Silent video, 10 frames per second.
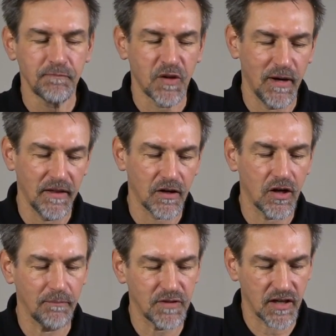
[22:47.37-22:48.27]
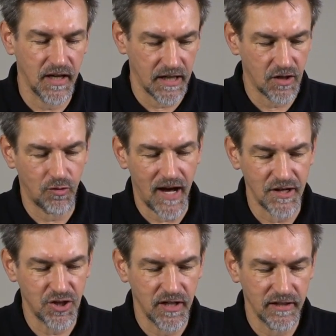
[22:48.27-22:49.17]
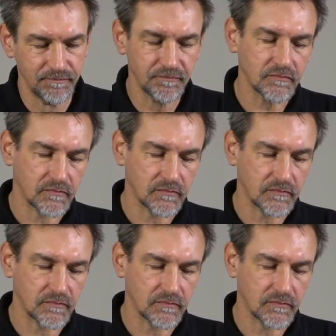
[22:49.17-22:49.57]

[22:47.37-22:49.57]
where the copter can crash in.